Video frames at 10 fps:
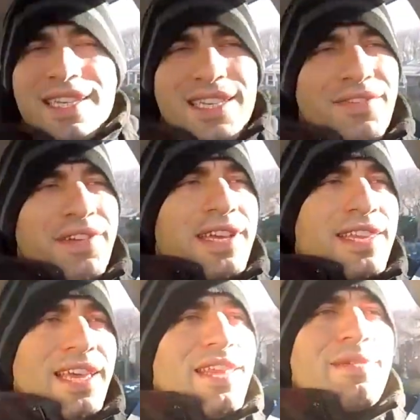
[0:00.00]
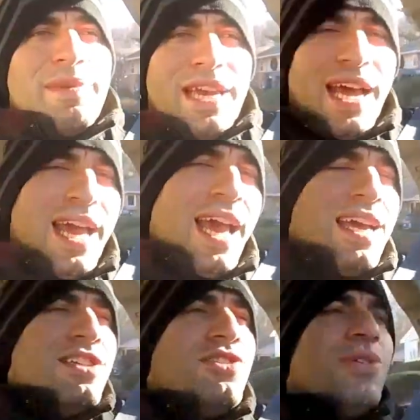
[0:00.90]
significant, nothing, but I
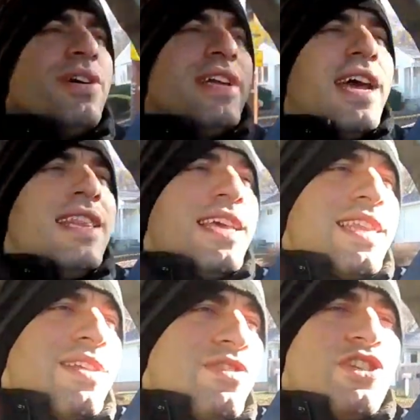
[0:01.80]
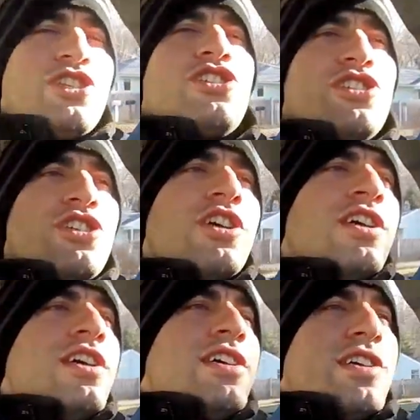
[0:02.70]
enjoy it. I like that,
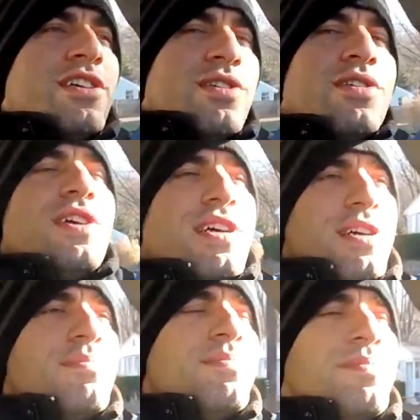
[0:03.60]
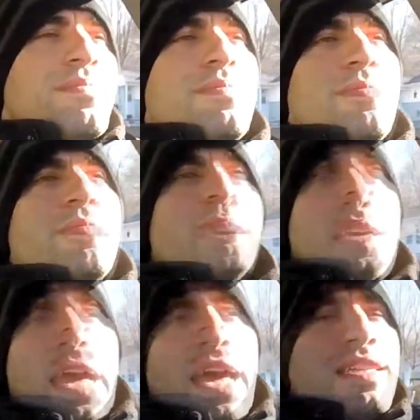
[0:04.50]
you know,
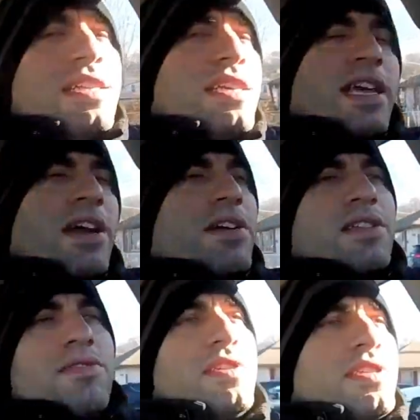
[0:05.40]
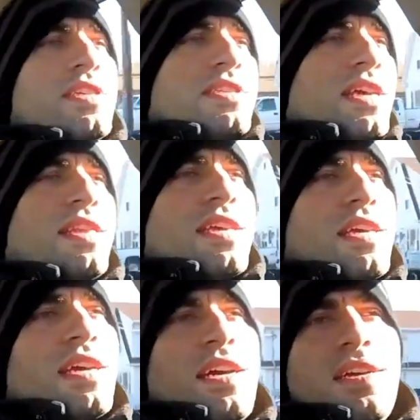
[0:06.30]
handling characteristics. I
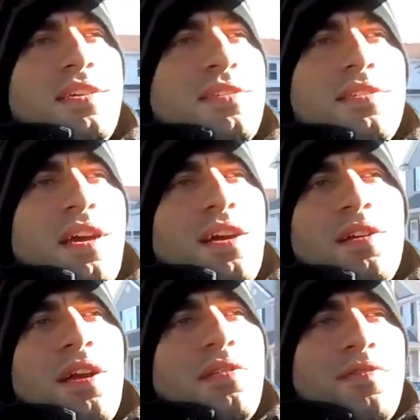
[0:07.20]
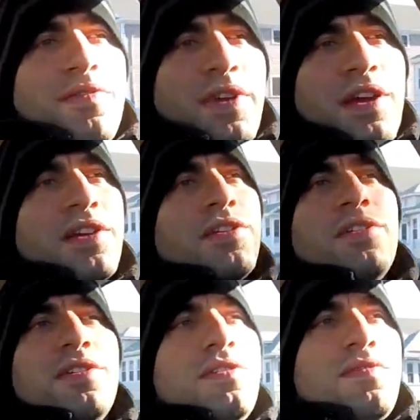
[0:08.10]
think are very
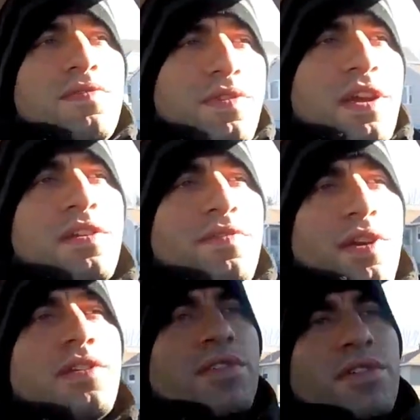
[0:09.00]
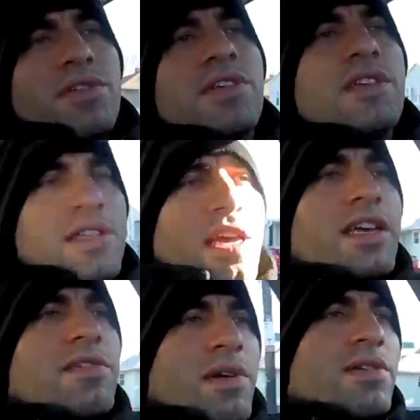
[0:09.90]
good, very good. You can take
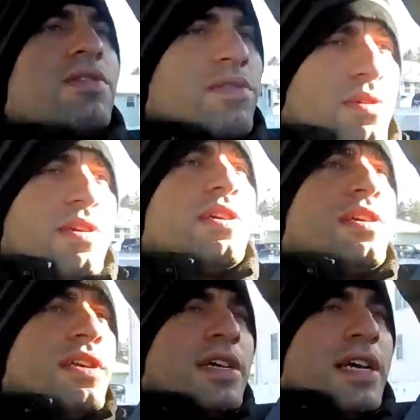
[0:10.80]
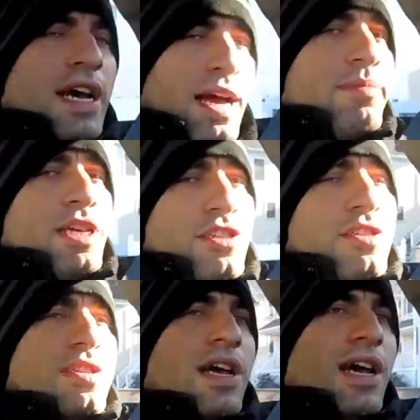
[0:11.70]
it around the corner. I
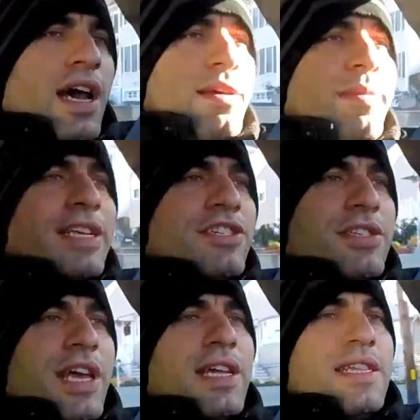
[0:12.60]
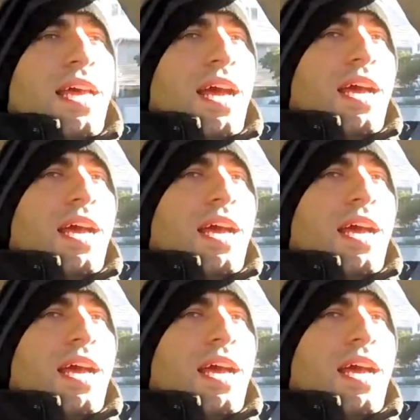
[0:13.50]
mentioned that